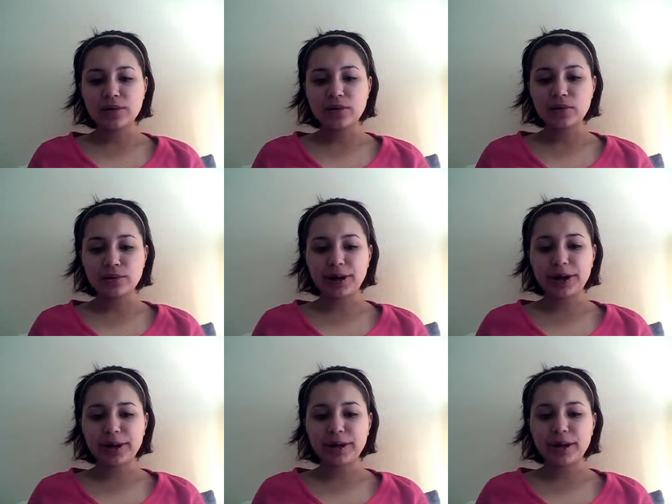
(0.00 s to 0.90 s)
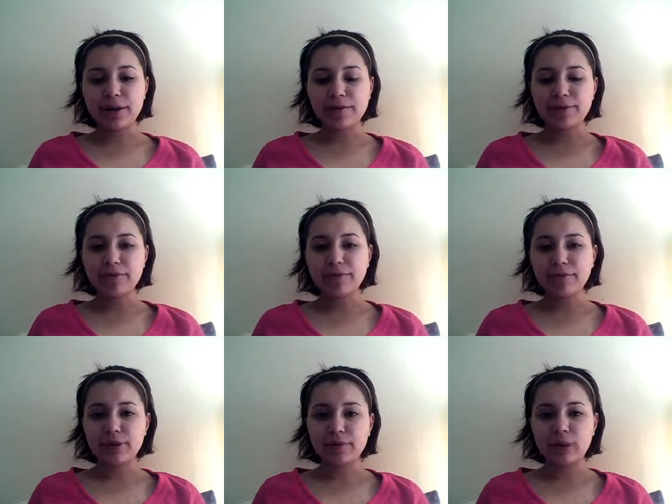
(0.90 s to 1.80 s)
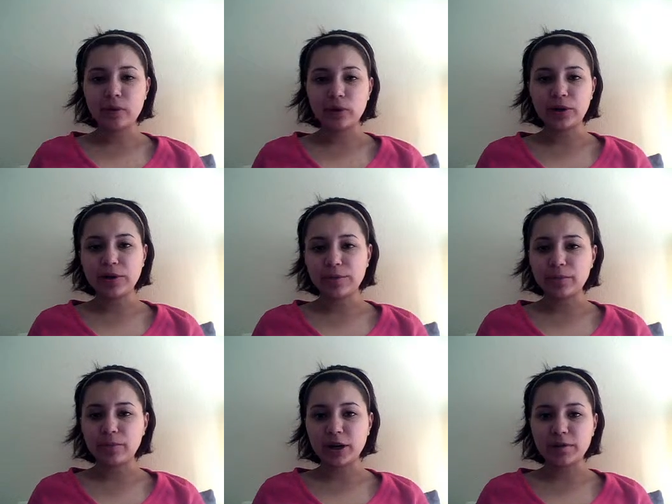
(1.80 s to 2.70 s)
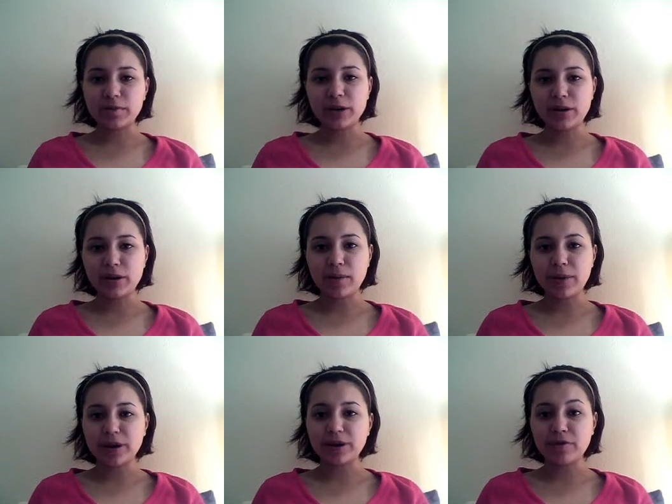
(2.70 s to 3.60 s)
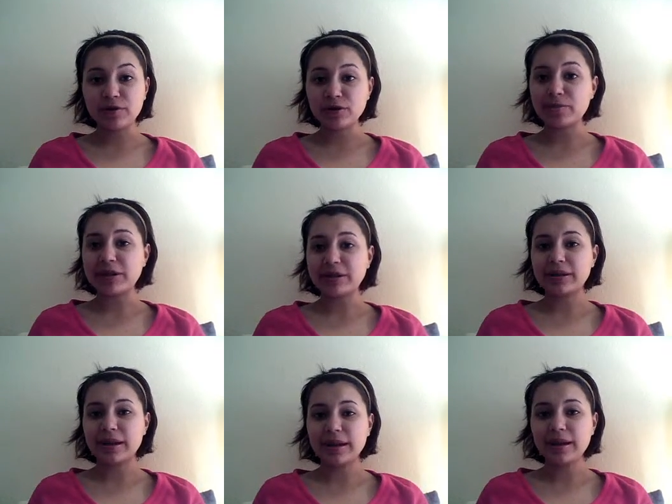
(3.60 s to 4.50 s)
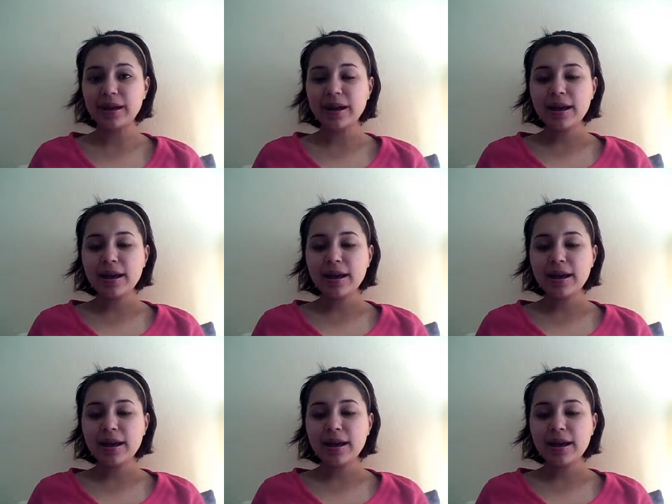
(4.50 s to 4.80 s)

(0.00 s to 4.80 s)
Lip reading: So granted, if I would have, it might have made a better difference to my skin.